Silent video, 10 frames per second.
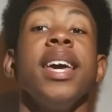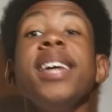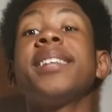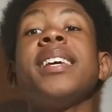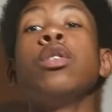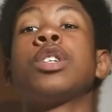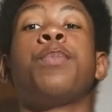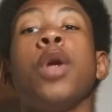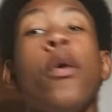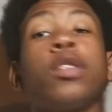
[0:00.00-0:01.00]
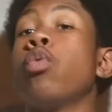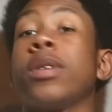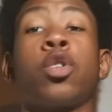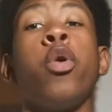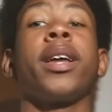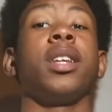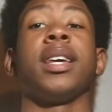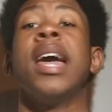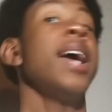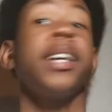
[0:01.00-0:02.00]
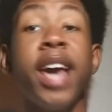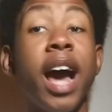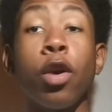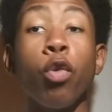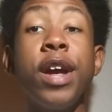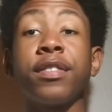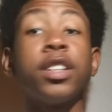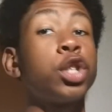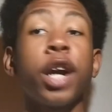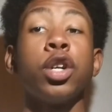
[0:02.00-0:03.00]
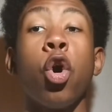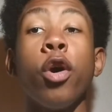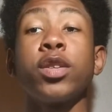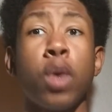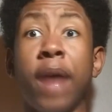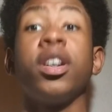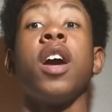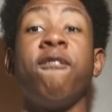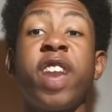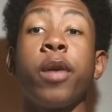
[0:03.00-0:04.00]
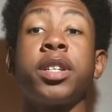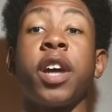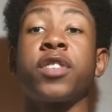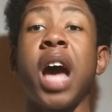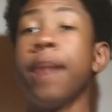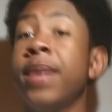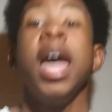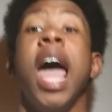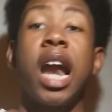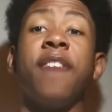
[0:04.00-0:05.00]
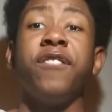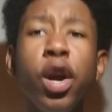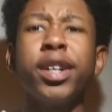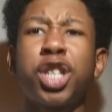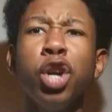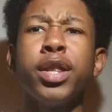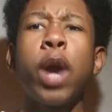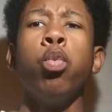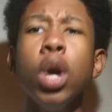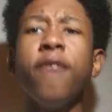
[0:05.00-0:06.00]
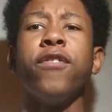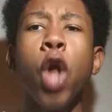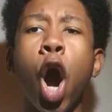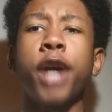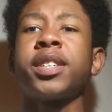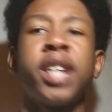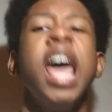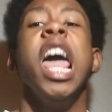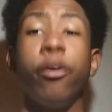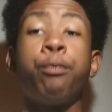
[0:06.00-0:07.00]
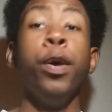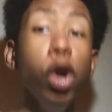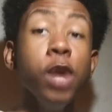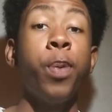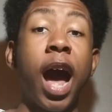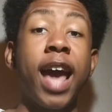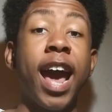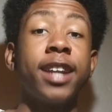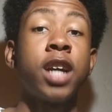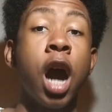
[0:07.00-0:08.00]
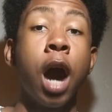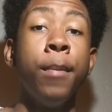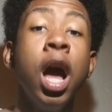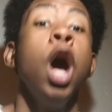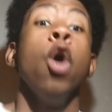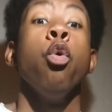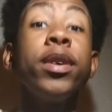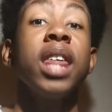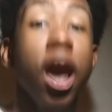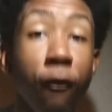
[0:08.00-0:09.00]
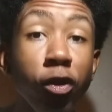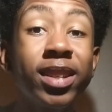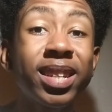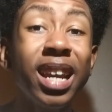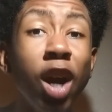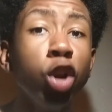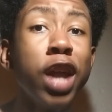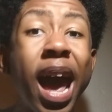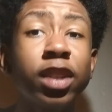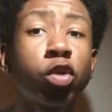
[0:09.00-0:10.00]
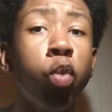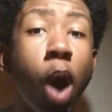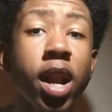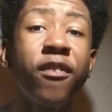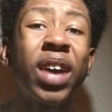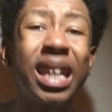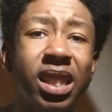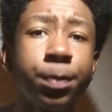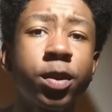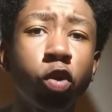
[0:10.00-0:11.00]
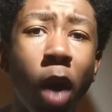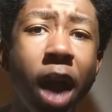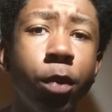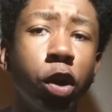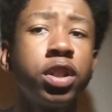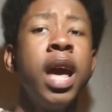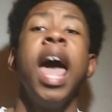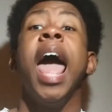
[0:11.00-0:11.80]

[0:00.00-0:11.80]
E.T. was blowing through us quickly. Keanu Reeves and Chuck Norris were having a very tough time. And I'm very sure they would have lost if Pewdiepie hadn't come with every single last one of his subscribers.